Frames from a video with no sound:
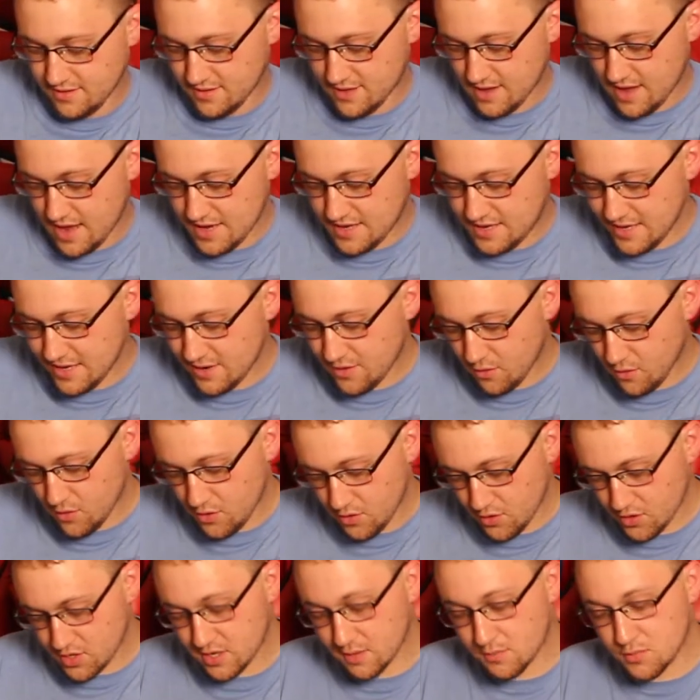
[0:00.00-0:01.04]
I did
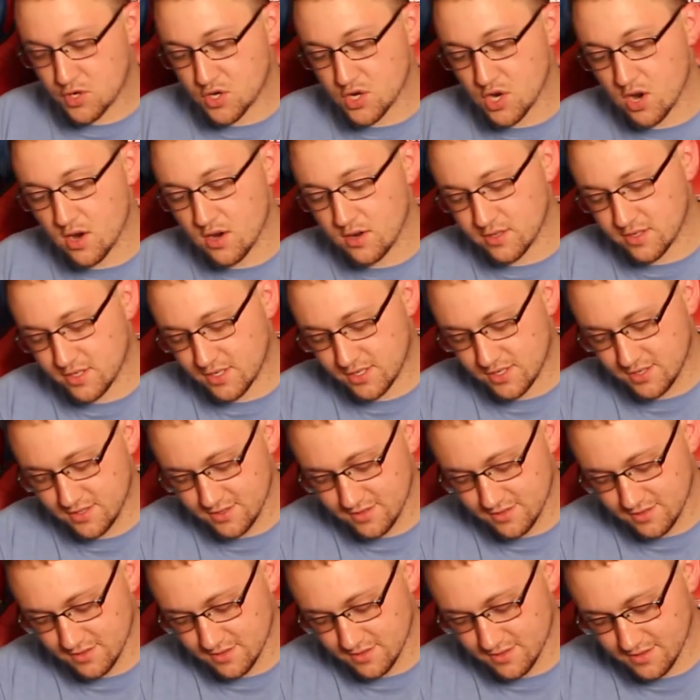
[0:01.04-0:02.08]
order some shirts
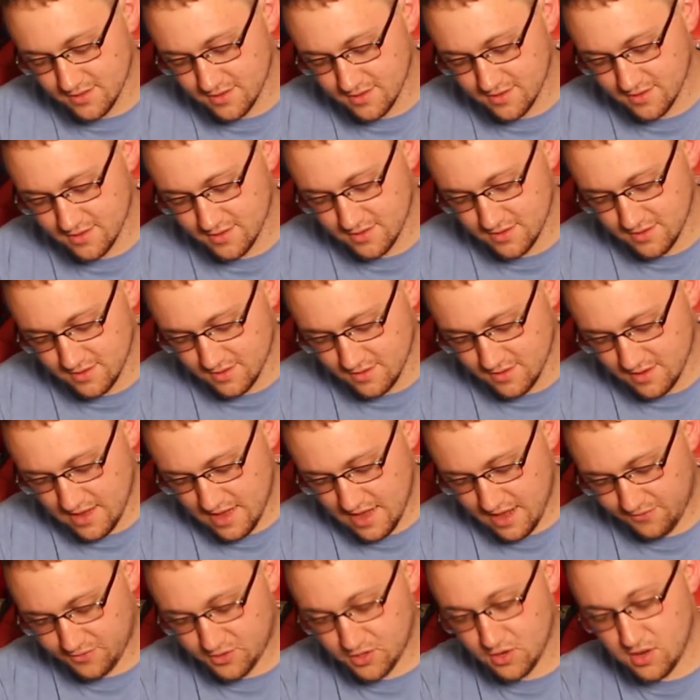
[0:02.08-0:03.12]

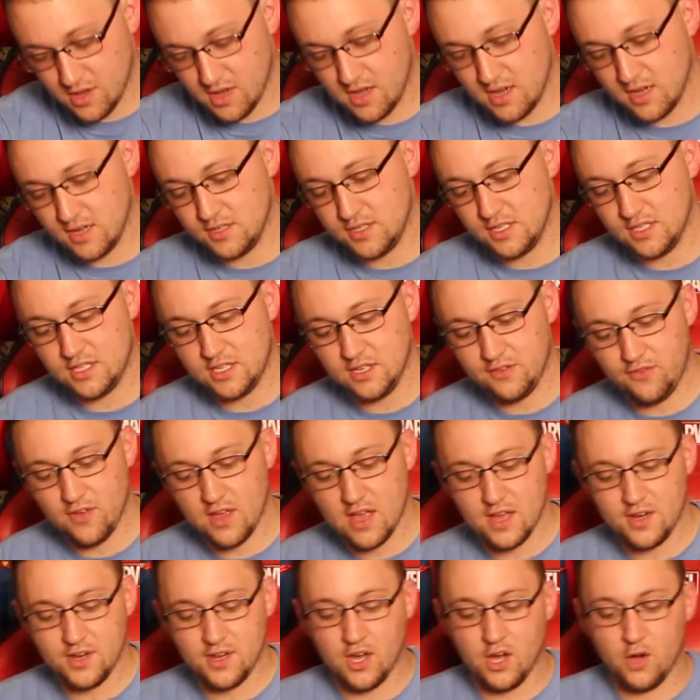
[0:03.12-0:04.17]
after DC
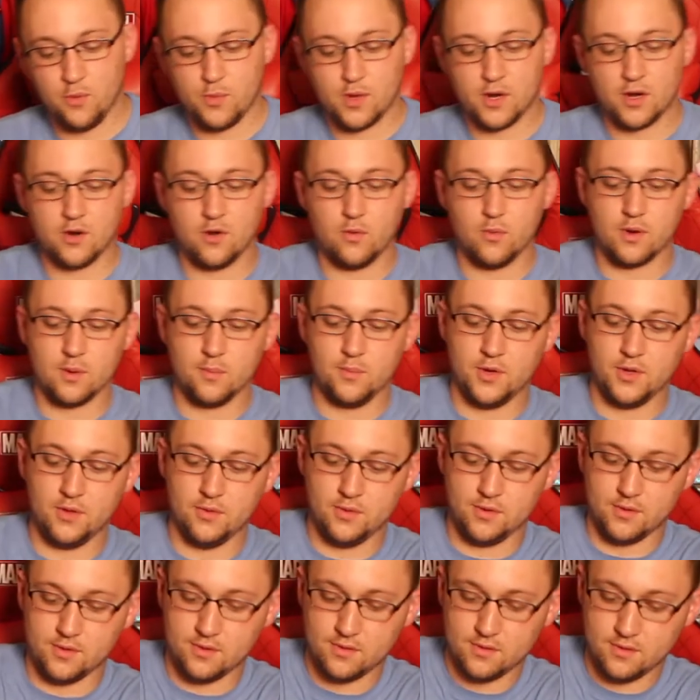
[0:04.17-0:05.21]
Fandom. I don't know what I'm
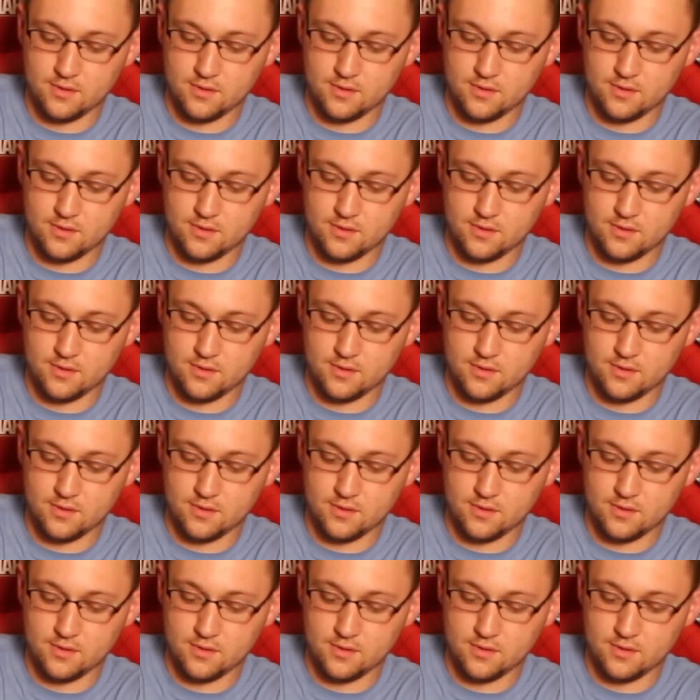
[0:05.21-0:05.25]
doing.